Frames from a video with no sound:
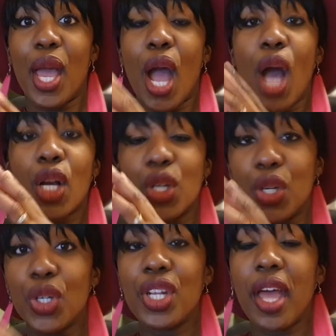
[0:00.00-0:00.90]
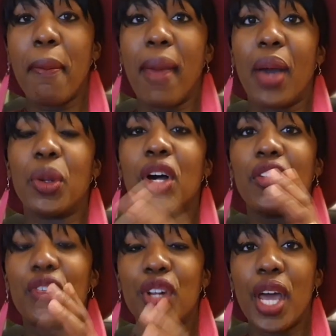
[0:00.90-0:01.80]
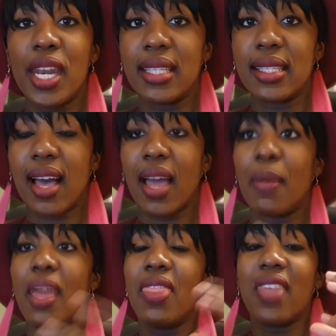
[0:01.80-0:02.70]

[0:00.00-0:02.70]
a good amount of learning time